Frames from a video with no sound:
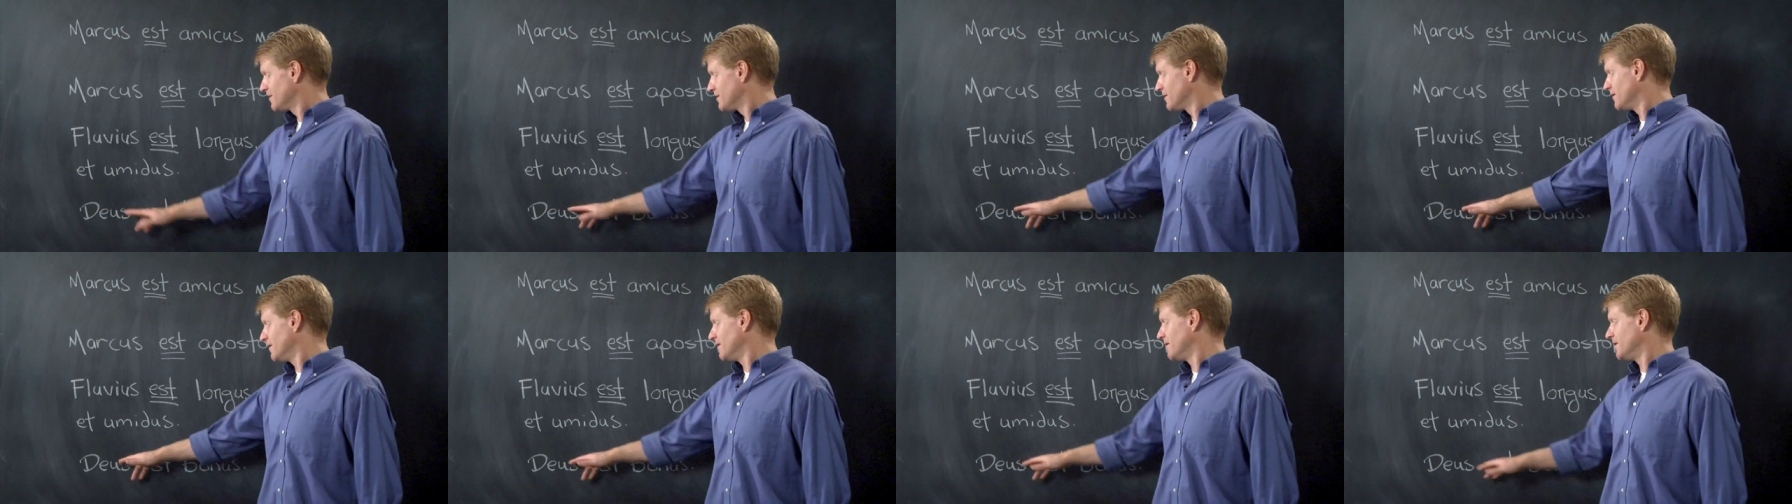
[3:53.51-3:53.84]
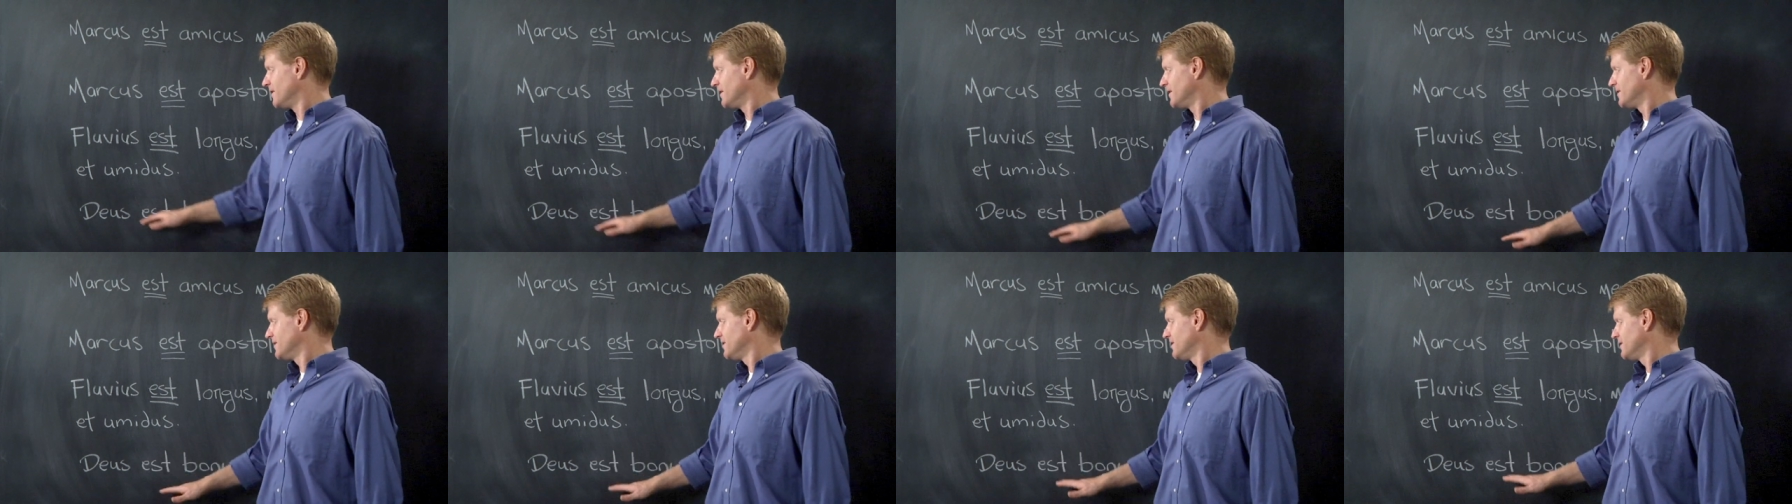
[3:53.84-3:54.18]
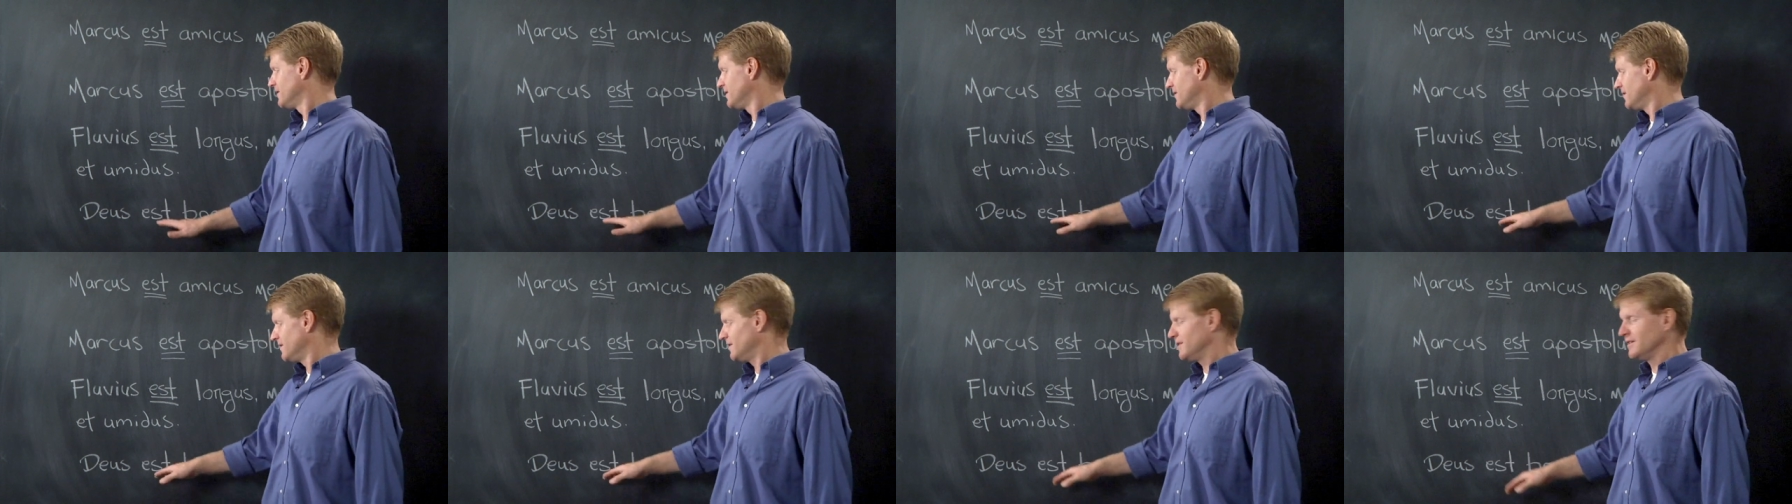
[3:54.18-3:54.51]
God
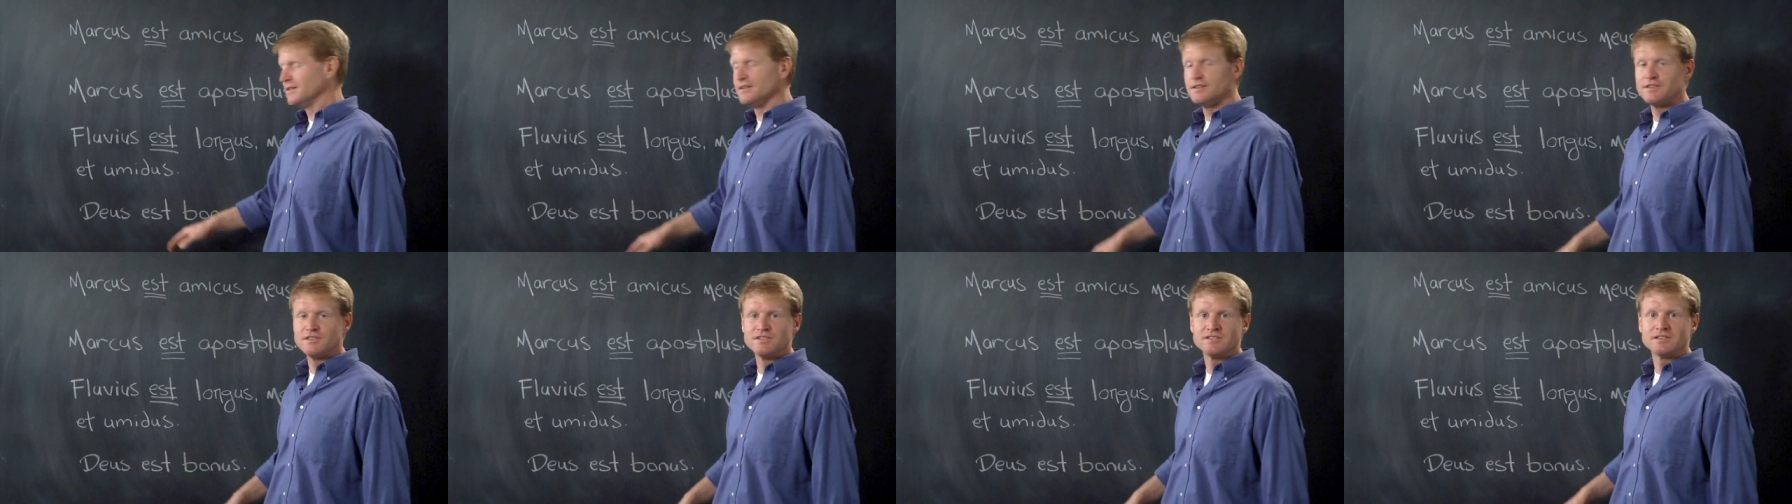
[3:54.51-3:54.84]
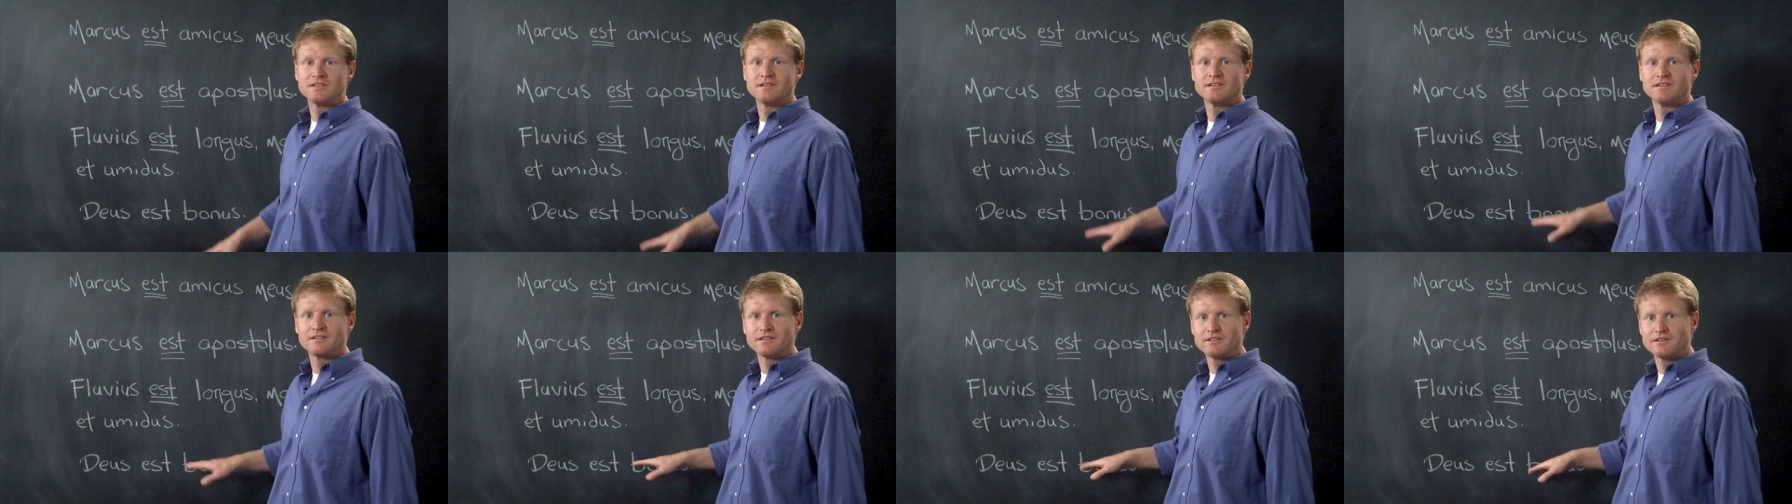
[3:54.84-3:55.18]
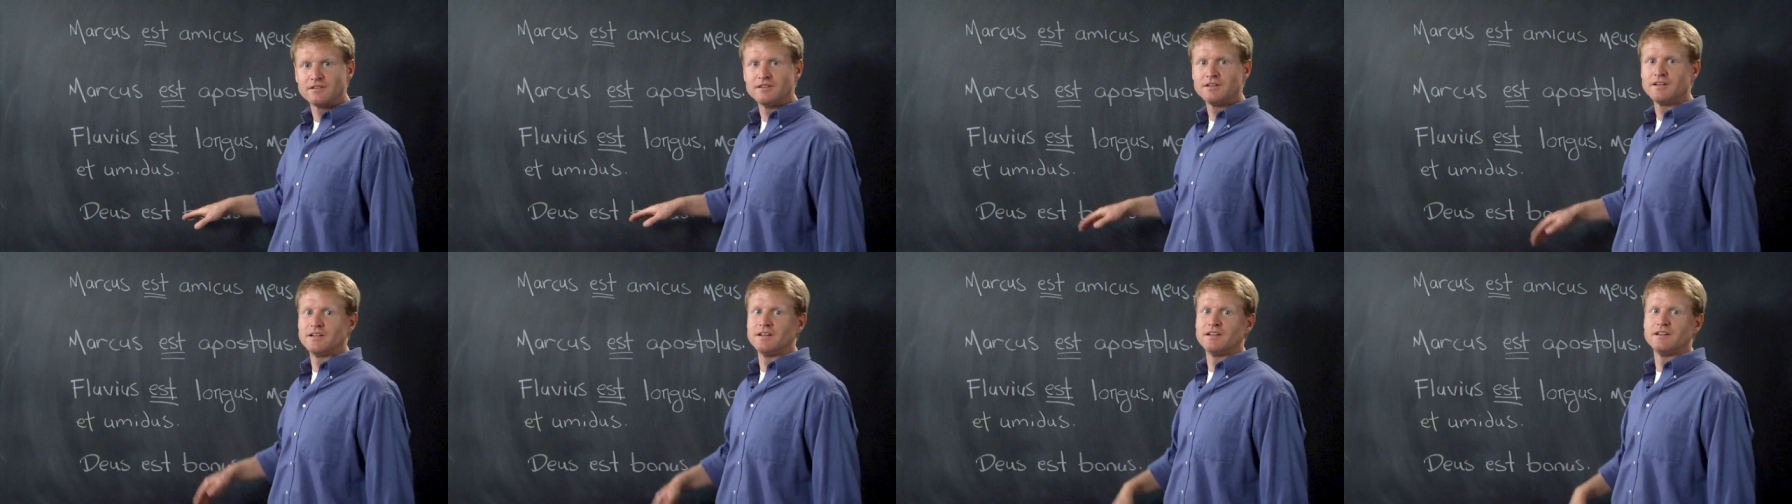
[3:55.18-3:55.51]
is
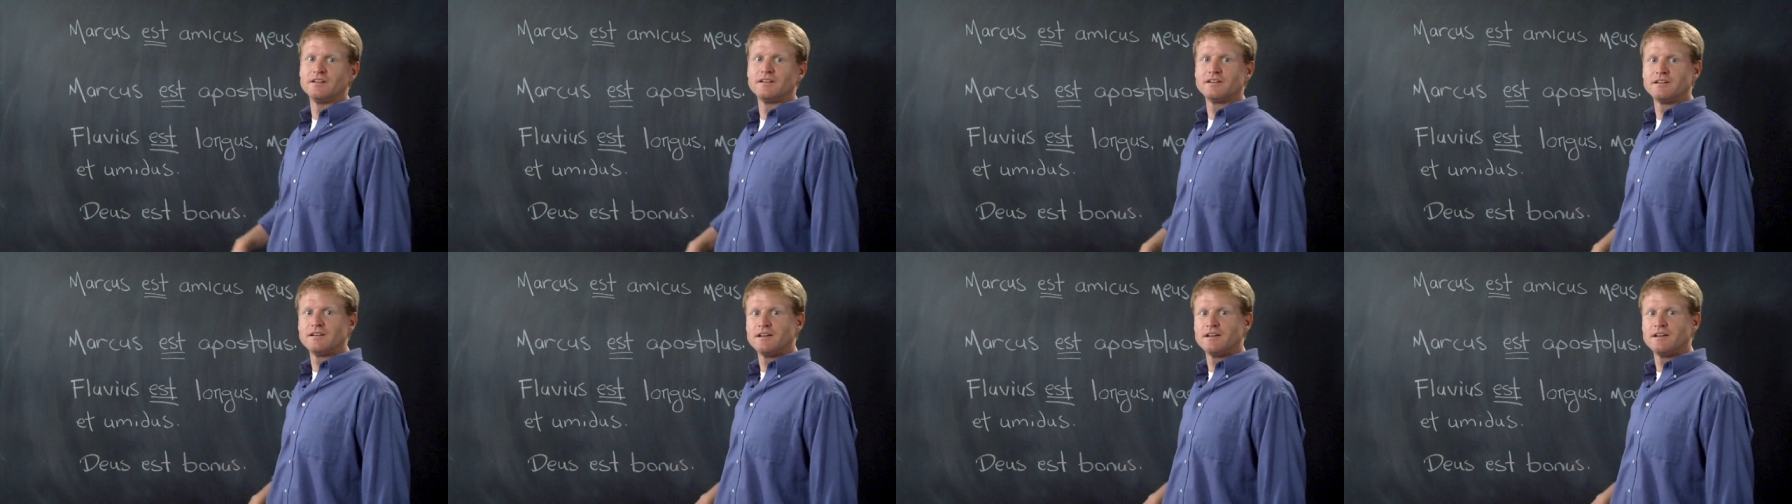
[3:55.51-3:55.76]
good.